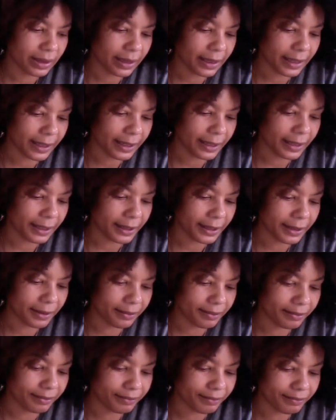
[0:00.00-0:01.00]

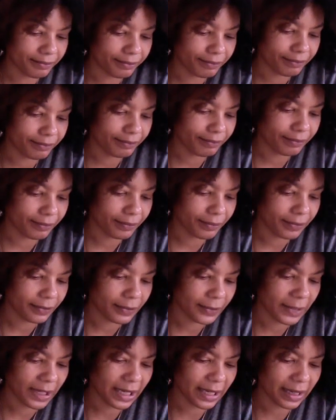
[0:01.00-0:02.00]

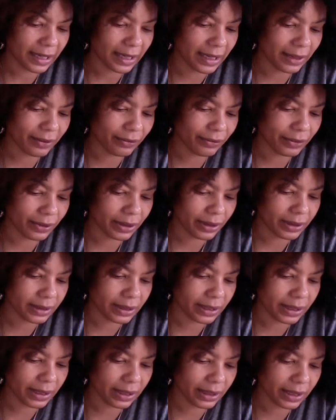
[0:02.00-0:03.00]
Yeah, I really
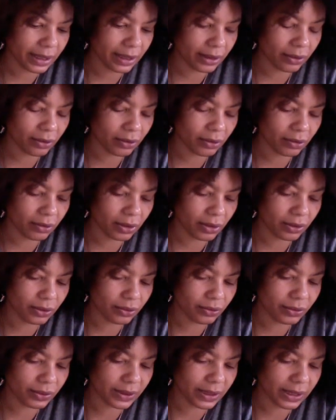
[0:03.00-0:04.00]
see like a
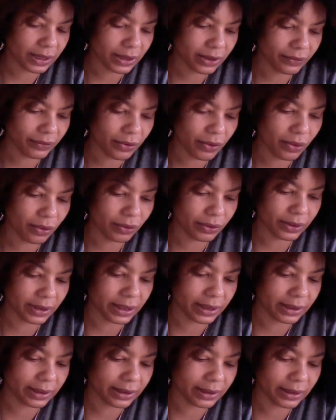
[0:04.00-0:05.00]
new sense of
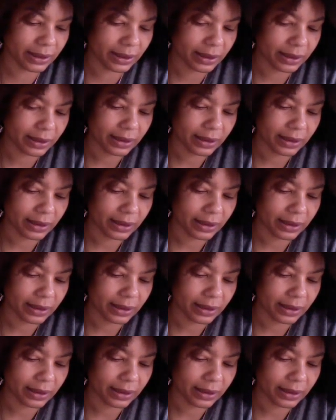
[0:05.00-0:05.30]
wholeness